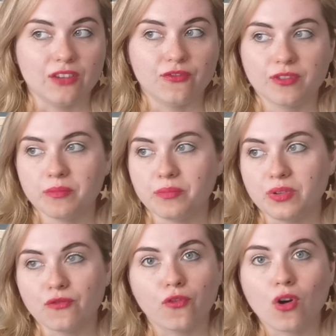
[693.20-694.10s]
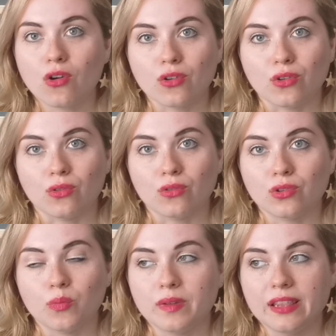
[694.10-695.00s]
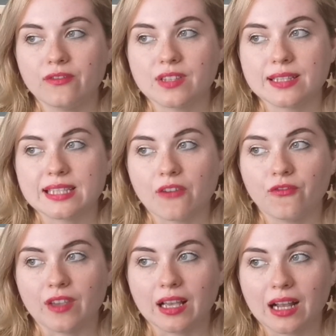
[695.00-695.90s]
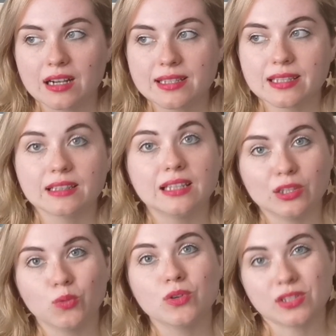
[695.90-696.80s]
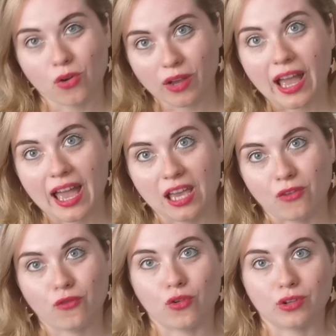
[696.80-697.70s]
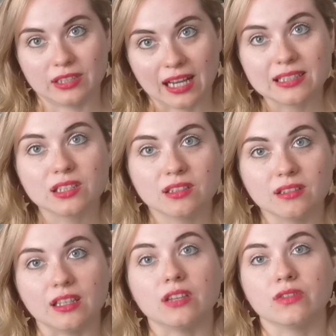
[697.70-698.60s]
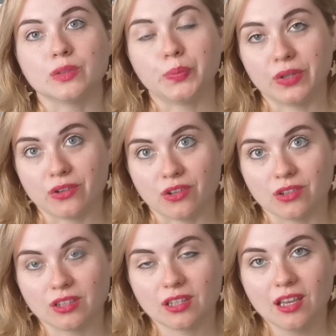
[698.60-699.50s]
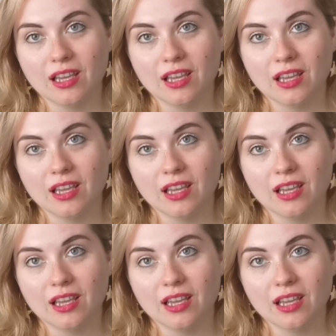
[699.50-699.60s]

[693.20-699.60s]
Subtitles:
If before you believed in something else, that was okay for that given period.